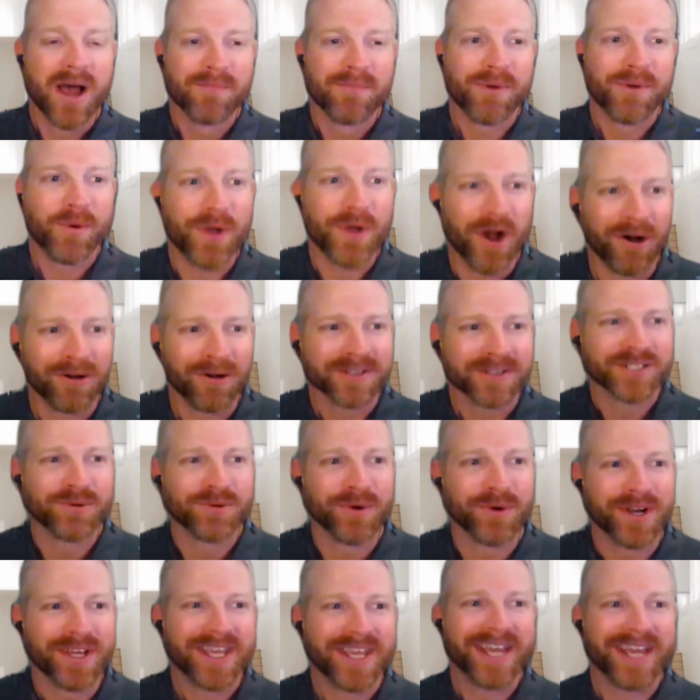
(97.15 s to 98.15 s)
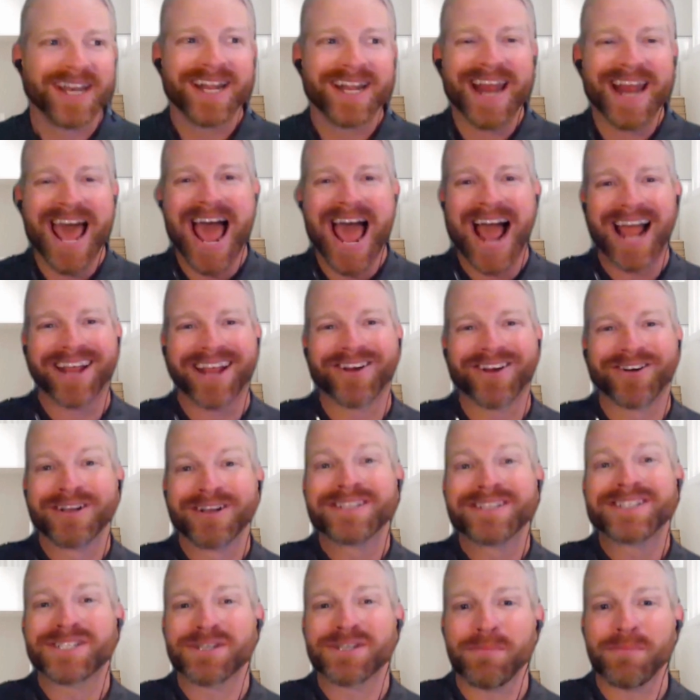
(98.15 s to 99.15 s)
but we also want to get an
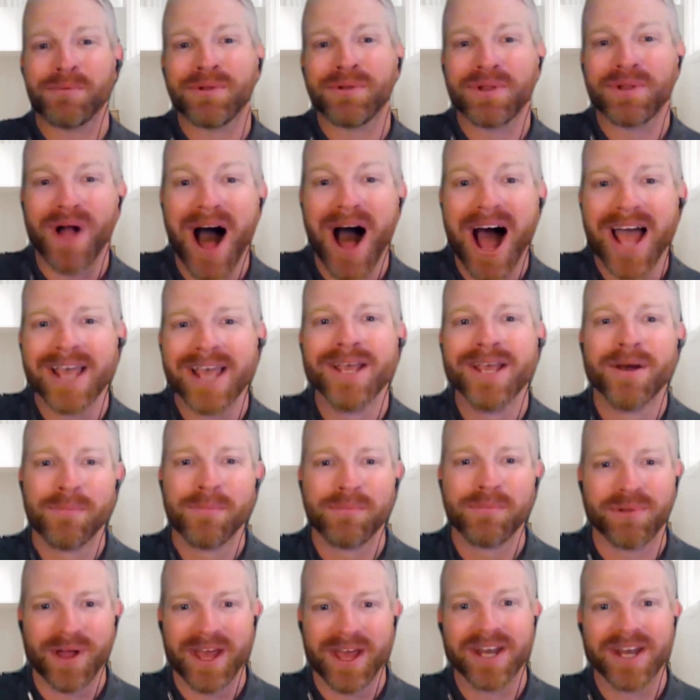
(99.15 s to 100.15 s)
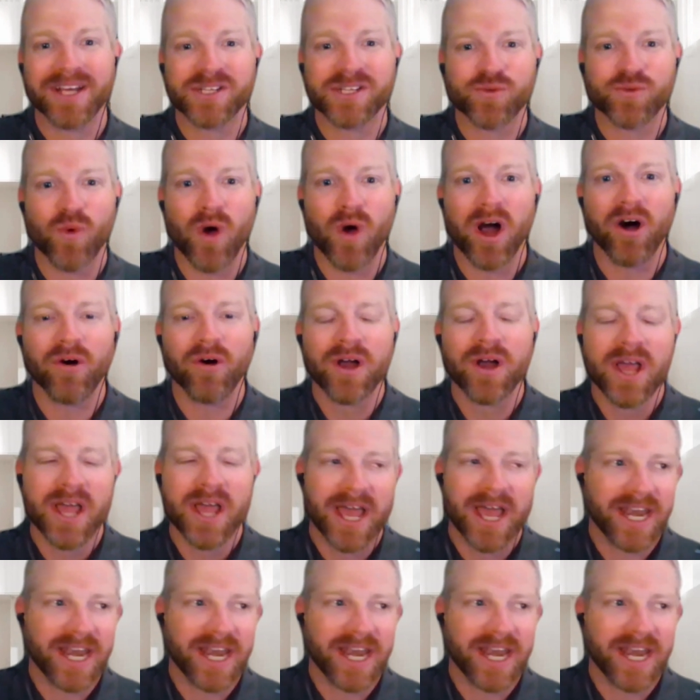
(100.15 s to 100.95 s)
accurate supply plan as well.